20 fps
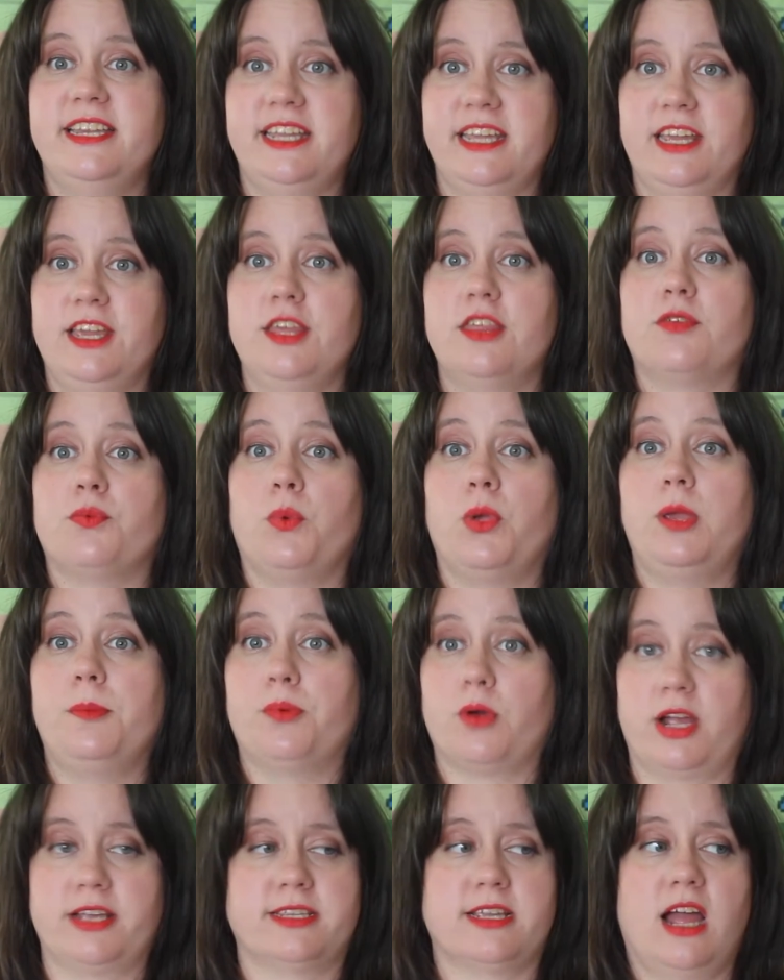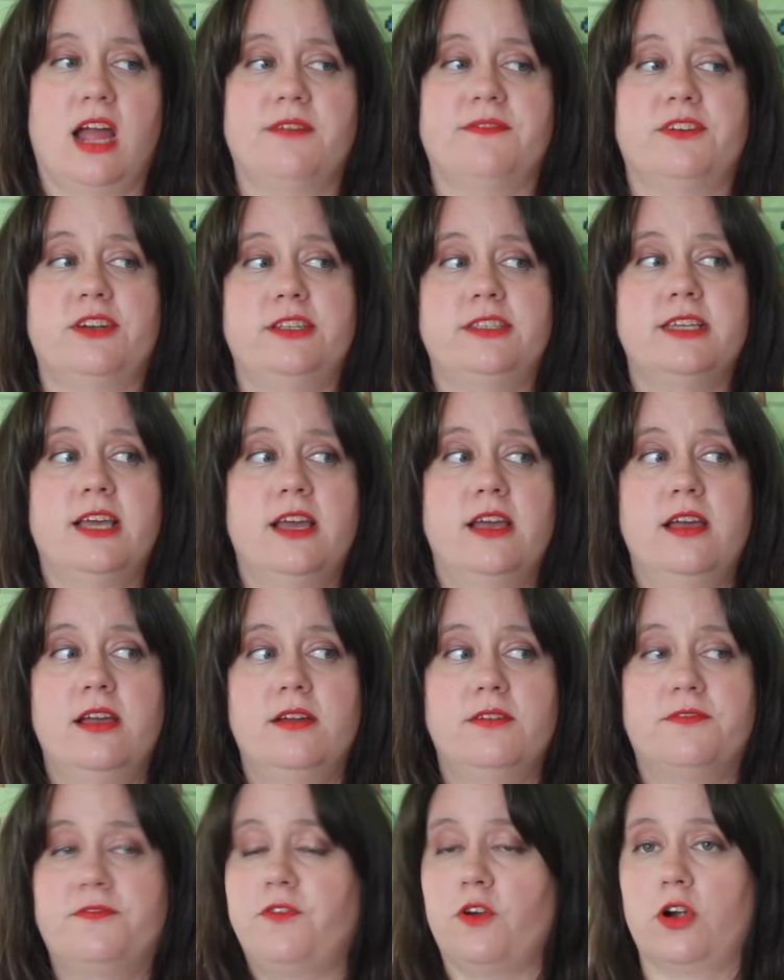E3 press conference.
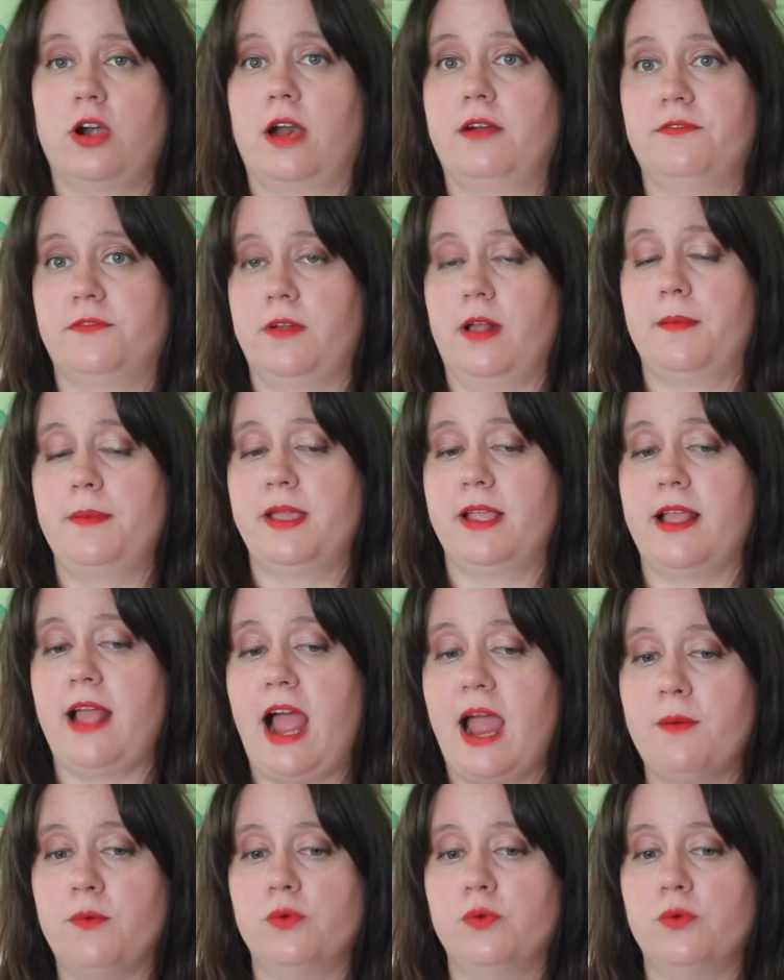I